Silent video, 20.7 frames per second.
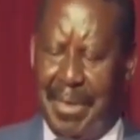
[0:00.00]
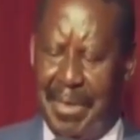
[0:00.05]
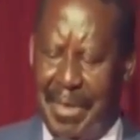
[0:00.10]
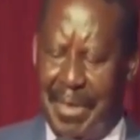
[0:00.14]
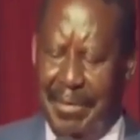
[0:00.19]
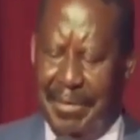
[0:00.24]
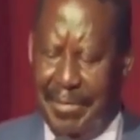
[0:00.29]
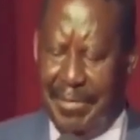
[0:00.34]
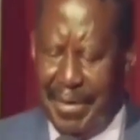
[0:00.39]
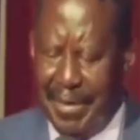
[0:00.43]

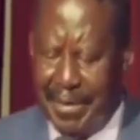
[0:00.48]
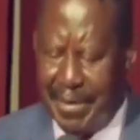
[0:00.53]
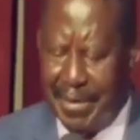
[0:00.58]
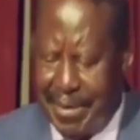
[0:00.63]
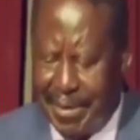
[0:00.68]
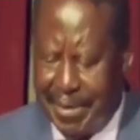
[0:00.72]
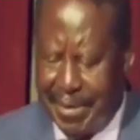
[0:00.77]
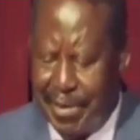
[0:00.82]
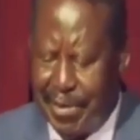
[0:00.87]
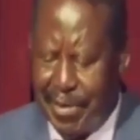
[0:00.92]
But if
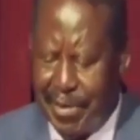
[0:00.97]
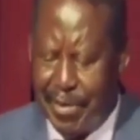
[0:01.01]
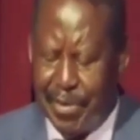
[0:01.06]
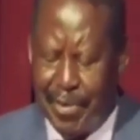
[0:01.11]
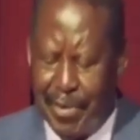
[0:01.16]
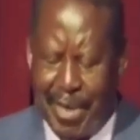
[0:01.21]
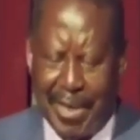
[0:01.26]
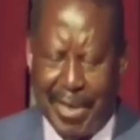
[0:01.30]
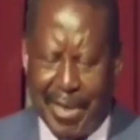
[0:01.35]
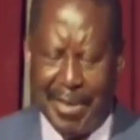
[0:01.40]
this does not
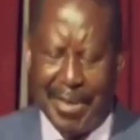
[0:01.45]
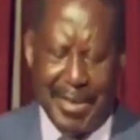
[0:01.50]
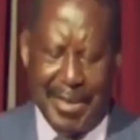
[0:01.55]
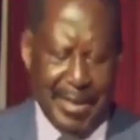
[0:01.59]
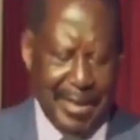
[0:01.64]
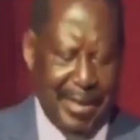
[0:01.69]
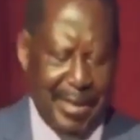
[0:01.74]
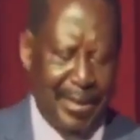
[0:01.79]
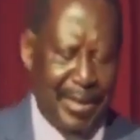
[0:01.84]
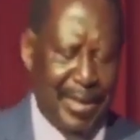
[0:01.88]
work,
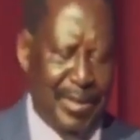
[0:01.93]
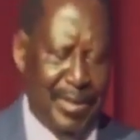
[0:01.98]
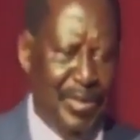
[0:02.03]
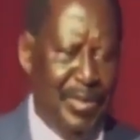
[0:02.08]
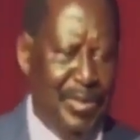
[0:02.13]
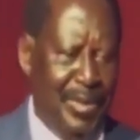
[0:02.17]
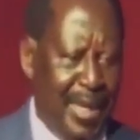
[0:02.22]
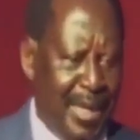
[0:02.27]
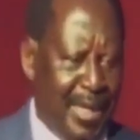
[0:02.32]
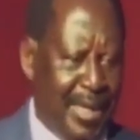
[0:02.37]
this other one
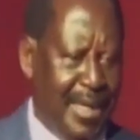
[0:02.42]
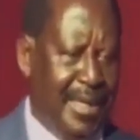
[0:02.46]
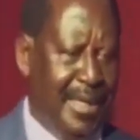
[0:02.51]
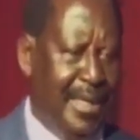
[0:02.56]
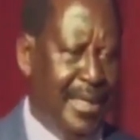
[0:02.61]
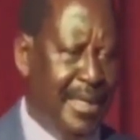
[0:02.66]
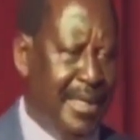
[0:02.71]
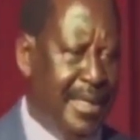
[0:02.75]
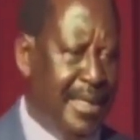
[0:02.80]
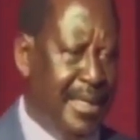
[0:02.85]
will
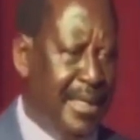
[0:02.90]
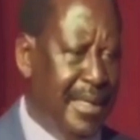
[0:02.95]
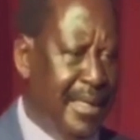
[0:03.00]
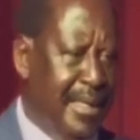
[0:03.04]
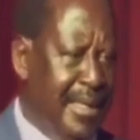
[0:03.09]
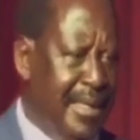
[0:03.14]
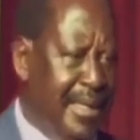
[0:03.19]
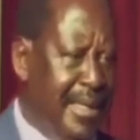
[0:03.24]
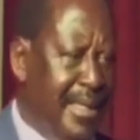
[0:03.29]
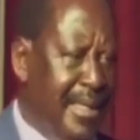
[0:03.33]
work.
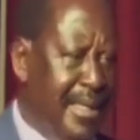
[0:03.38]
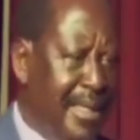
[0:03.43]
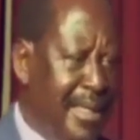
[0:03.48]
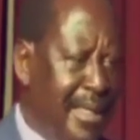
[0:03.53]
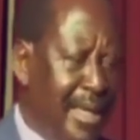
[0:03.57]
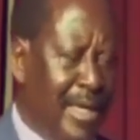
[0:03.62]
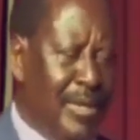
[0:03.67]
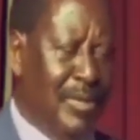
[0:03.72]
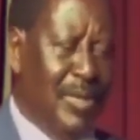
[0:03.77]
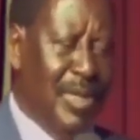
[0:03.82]

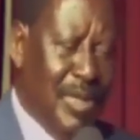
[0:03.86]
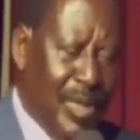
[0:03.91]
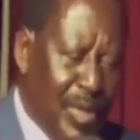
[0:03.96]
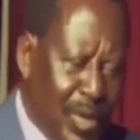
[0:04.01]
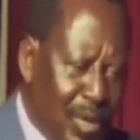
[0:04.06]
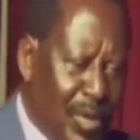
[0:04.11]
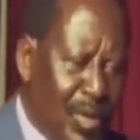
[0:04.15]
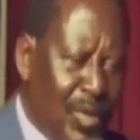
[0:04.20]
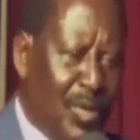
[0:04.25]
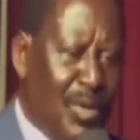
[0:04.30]
And we
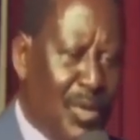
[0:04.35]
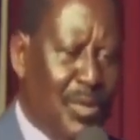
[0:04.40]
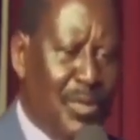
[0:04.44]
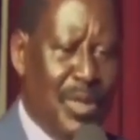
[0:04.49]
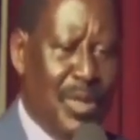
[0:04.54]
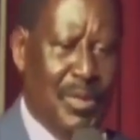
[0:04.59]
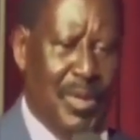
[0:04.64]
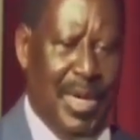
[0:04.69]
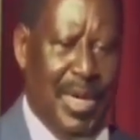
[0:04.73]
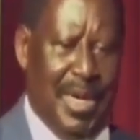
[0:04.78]
know what
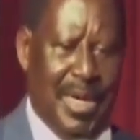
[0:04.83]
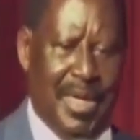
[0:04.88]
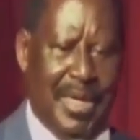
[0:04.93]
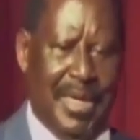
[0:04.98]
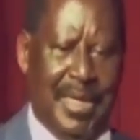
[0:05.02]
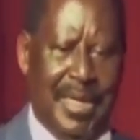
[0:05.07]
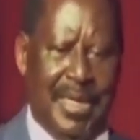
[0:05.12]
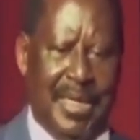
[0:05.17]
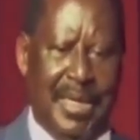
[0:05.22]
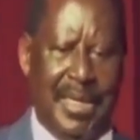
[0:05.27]
will work.
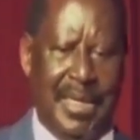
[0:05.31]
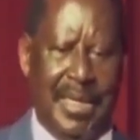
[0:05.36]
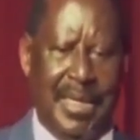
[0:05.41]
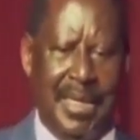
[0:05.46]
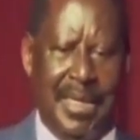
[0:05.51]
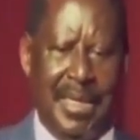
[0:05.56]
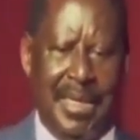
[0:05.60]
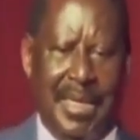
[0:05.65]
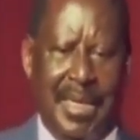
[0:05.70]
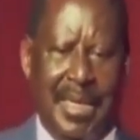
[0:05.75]

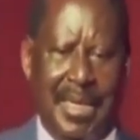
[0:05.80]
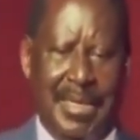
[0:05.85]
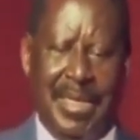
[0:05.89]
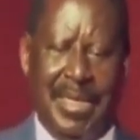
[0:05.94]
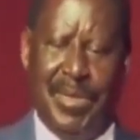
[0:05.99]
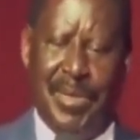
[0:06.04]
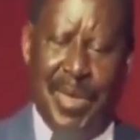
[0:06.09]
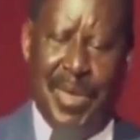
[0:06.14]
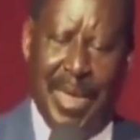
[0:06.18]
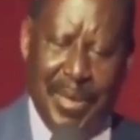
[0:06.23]

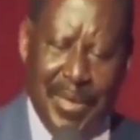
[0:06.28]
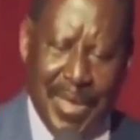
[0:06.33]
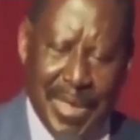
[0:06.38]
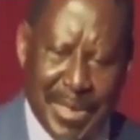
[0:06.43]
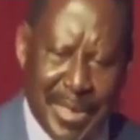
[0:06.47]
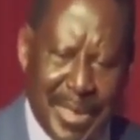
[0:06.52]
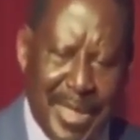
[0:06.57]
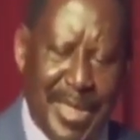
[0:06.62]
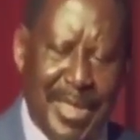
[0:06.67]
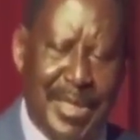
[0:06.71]
That's why we
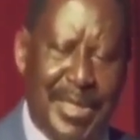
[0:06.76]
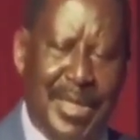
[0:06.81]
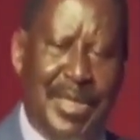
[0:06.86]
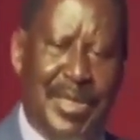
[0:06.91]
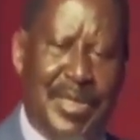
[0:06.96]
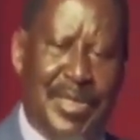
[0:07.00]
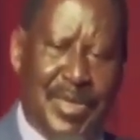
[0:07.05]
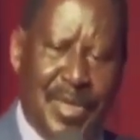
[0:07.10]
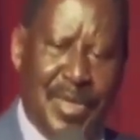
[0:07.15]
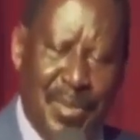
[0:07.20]
are saying
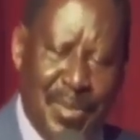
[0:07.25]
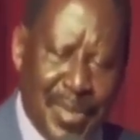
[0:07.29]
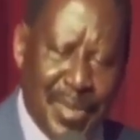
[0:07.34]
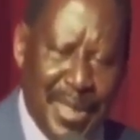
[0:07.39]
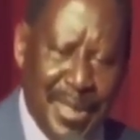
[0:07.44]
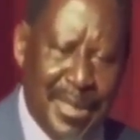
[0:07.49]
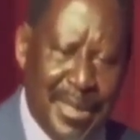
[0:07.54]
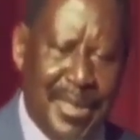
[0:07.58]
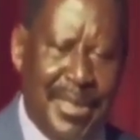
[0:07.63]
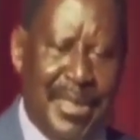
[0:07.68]
that,
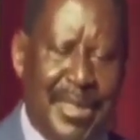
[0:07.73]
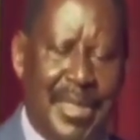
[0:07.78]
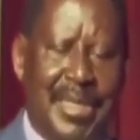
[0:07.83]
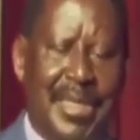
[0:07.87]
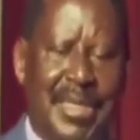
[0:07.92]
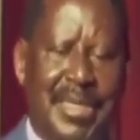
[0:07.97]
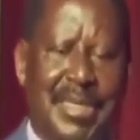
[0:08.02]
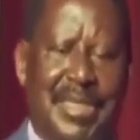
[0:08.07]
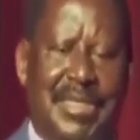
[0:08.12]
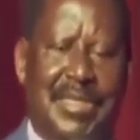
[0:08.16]
comrades,
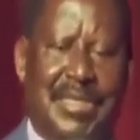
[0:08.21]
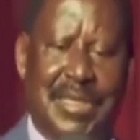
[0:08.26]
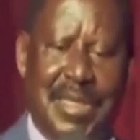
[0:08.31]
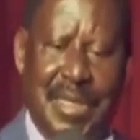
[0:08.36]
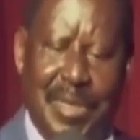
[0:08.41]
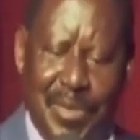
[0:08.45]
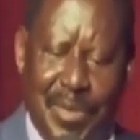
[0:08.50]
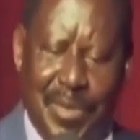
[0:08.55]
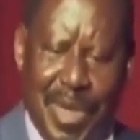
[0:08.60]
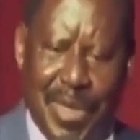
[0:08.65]
there's
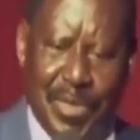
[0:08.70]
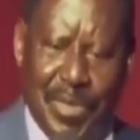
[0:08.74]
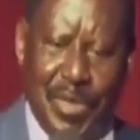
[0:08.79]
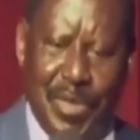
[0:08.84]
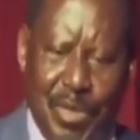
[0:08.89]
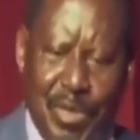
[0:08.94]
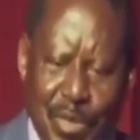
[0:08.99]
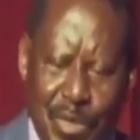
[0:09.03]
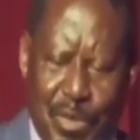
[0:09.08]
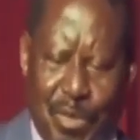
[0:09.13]
still work
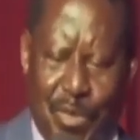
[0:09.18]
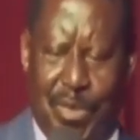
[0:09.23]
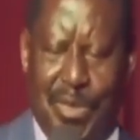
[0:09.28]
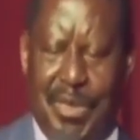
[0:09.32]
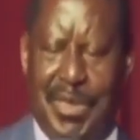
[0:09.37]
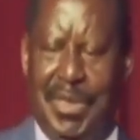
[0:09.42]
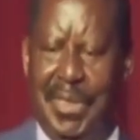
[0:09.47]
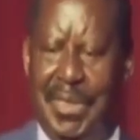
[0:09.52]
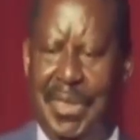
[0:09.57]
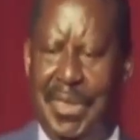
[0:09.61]
to
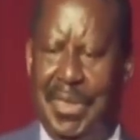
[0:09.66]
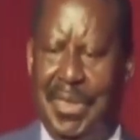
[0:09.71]
do.